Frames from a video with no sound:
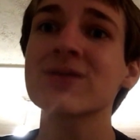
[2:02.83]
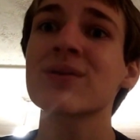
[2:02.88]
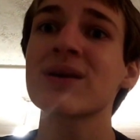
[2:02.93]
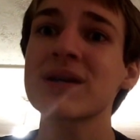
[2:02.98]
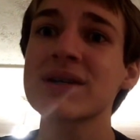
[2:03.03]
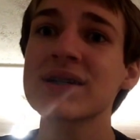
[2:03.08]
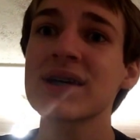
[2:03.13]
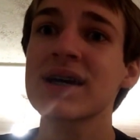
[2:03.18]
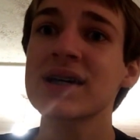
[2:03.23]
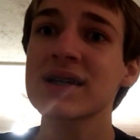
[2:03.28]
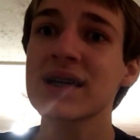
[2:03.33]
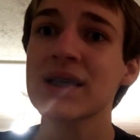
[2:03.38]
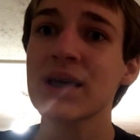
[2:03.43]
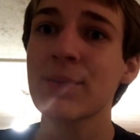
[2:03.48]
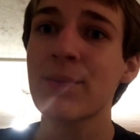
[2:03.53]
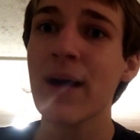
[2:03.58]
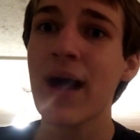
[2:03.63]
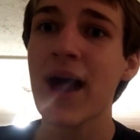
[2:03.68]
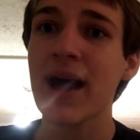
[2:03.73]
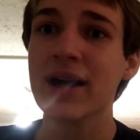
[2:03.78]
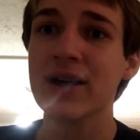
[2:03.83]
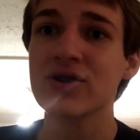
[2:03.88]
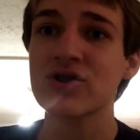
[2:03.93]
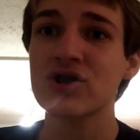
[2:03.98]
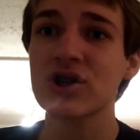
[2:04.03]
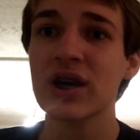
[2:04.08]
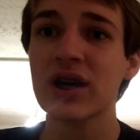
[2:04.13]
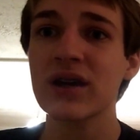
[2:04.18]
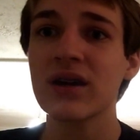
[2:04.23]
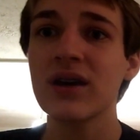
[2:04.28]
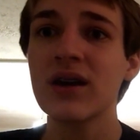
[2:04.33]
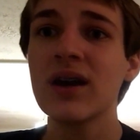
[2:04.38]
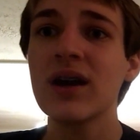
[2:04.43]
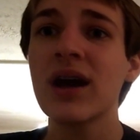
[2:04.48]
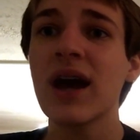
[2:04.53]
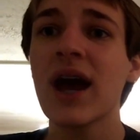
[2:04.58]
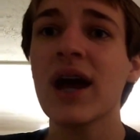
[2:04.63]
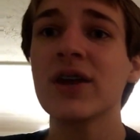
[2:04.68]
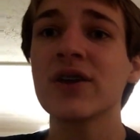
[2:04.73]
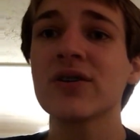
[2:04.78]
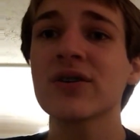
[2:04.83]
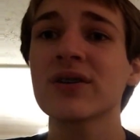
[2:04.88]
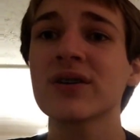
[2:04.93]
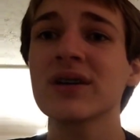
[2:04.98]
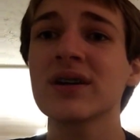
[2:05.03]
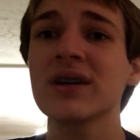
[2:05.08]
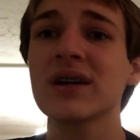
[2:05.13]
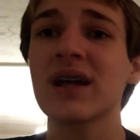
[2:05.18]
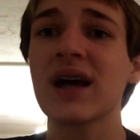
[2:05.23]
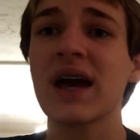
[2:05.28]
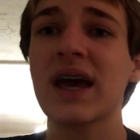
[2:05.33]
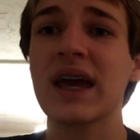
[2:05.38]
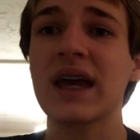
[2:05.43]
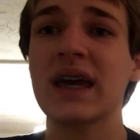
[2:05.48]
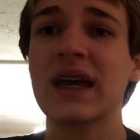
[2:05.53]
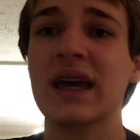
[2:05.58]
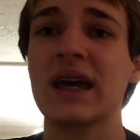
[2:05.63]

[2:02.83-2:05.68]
what it says on the packaging. And you're gonna